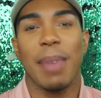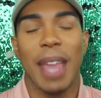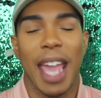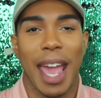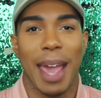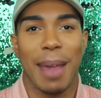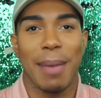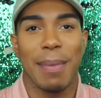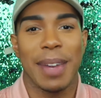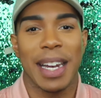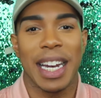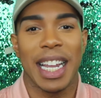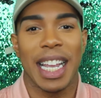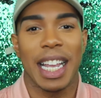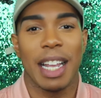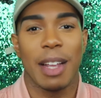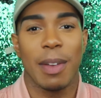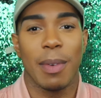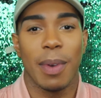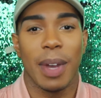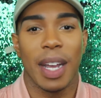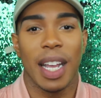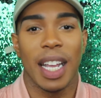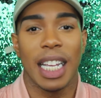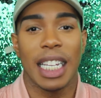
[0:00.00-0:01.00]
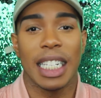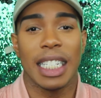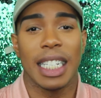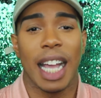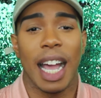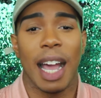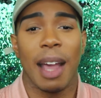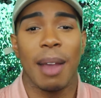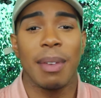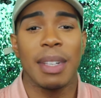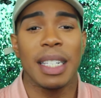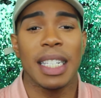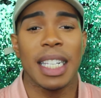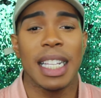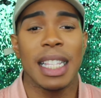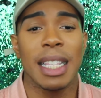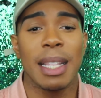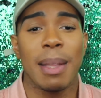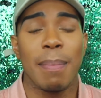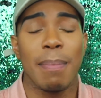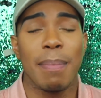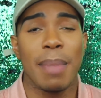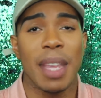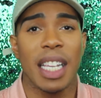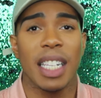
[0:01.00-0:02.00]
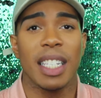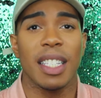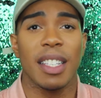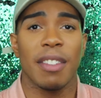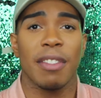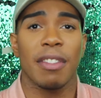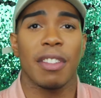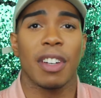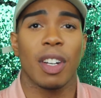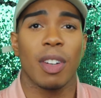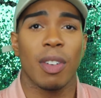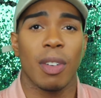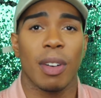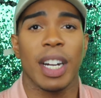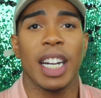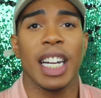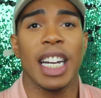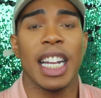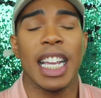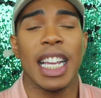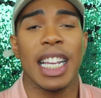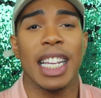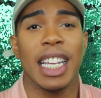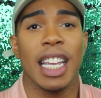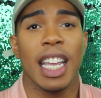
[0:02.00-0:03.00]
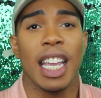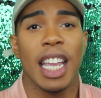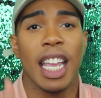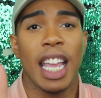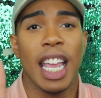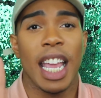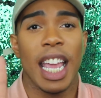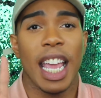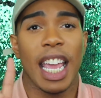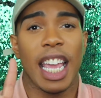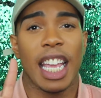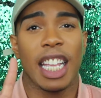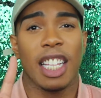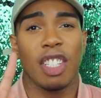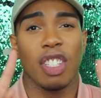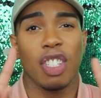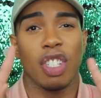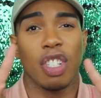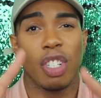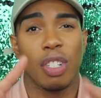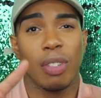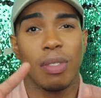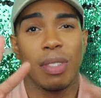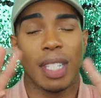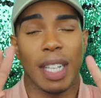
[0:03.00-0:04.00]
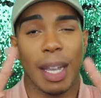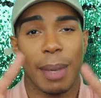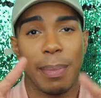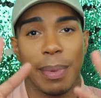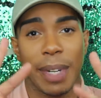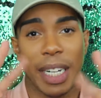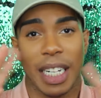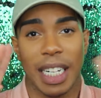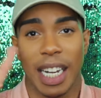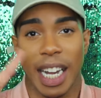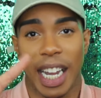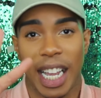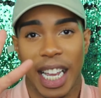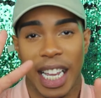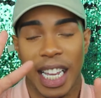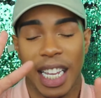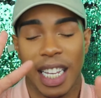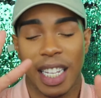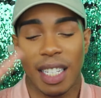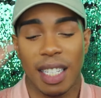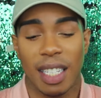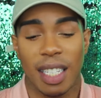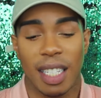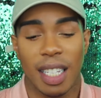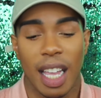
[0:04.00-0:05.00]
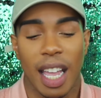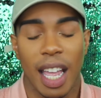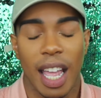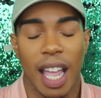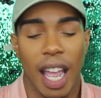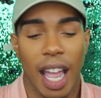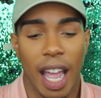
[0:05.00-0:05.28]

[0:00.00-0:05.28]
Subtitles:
happening was I was in the midst of recording in 2 separate days.